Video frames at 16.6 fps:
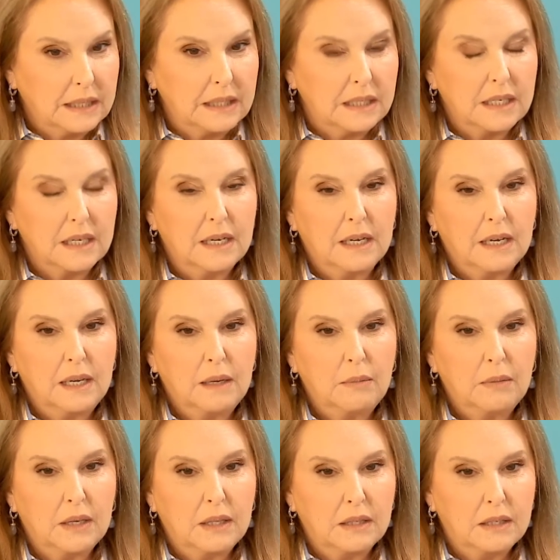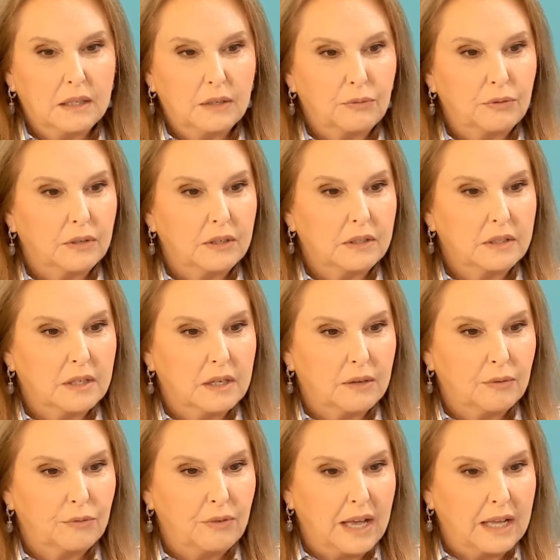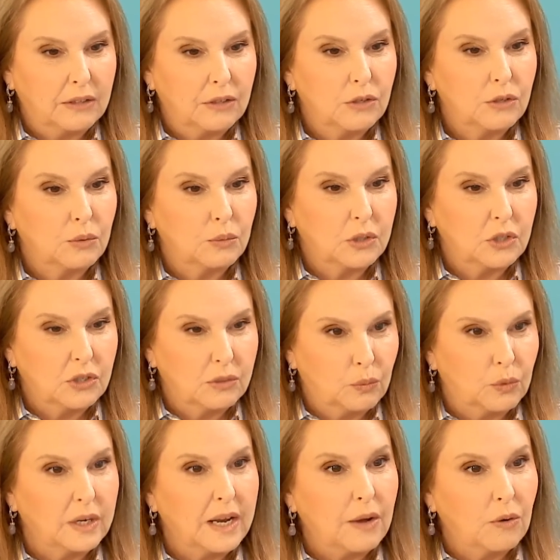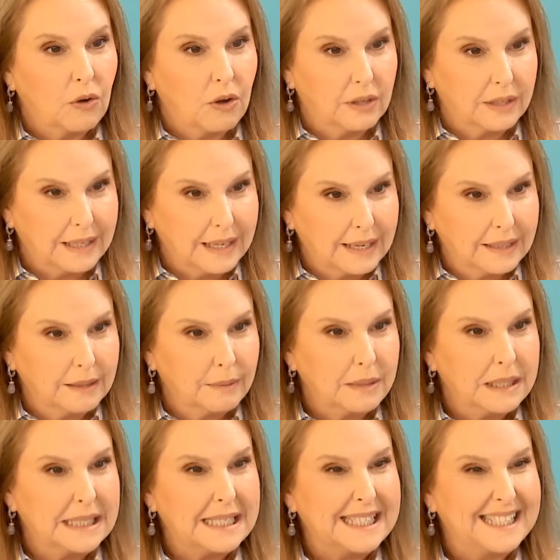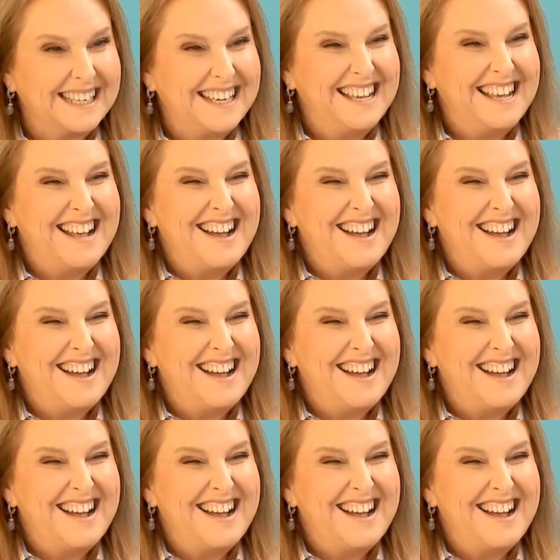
at the time and the different values, which we're now calling elements.